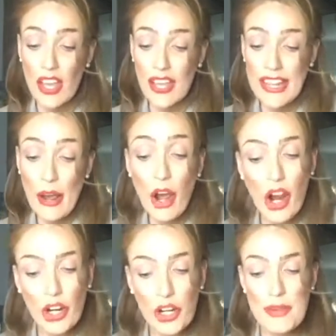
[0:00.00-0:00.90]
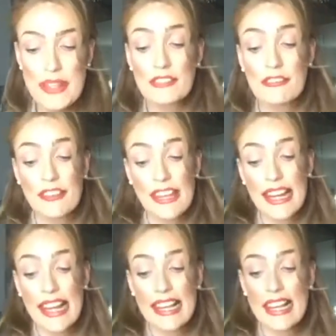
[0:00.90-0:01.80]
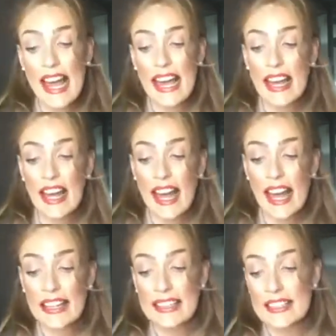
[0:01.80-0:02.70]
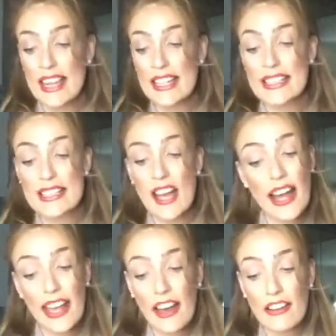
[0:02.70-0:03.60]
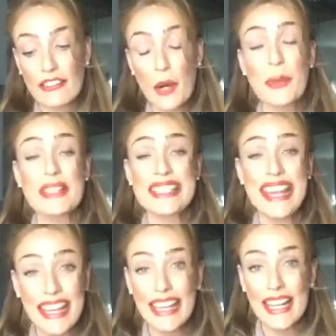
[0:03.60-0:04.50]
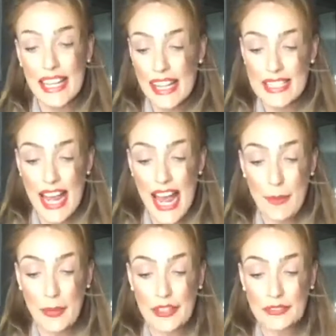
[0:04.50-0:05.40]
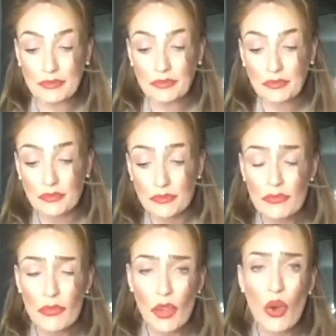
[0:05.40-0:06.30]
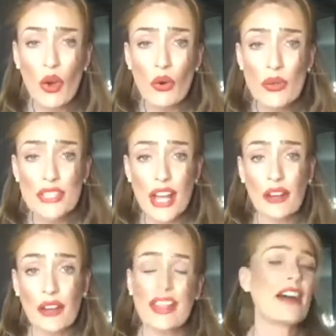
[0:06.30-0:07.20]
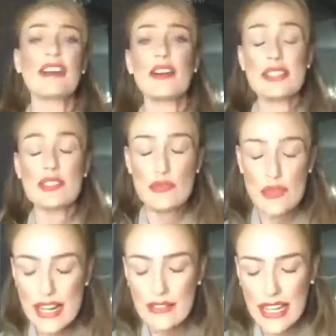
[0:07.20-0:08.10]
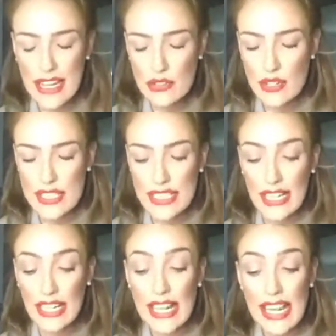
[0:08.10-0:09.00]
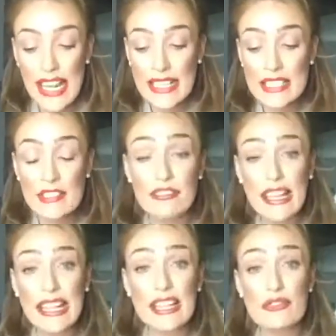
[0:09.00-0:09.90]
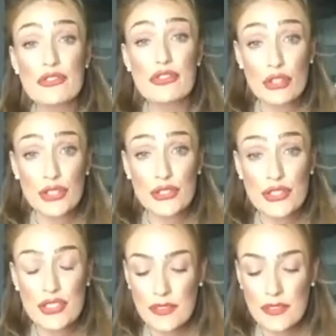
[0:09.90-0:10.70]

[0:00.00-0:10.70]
Now, hope is a feeling and a desire for a particular thing to happen. Also, that I found this really, really interesting, it's a feeling of trust.